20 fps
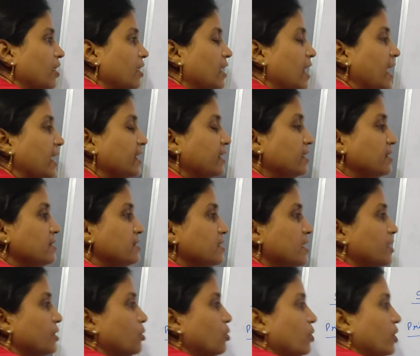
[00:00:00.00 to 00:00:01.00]
lichens
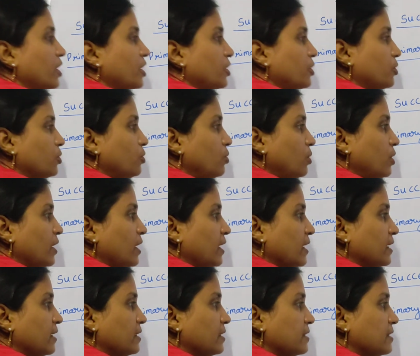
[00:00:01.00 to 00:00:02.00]
are going to
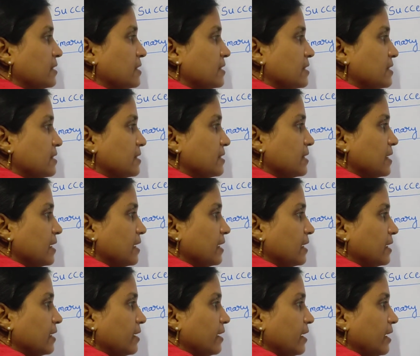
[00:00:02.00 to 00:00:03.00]

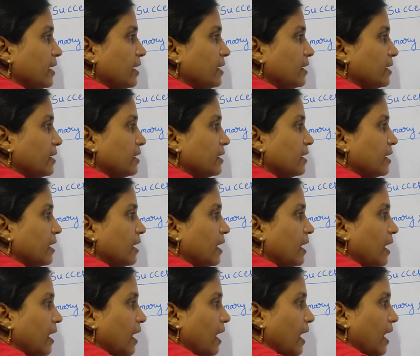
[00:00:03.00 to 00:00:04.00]
secrete
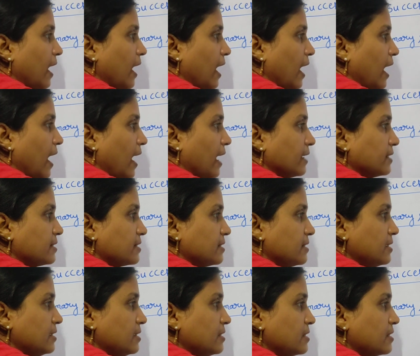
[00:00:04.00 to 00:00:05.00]

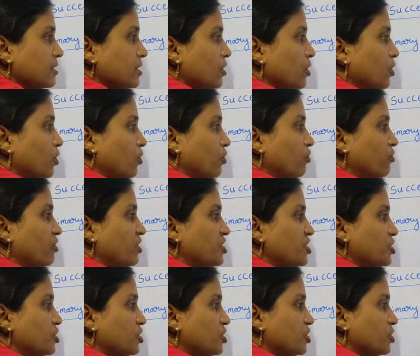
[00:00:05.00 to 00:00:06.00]
acids
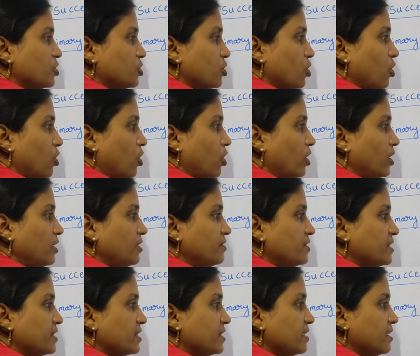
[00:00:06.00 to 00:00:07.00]
which
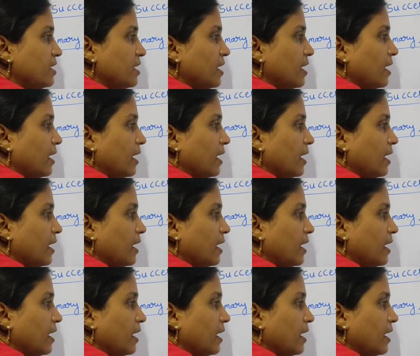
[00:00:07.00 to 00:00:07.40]
dissolves the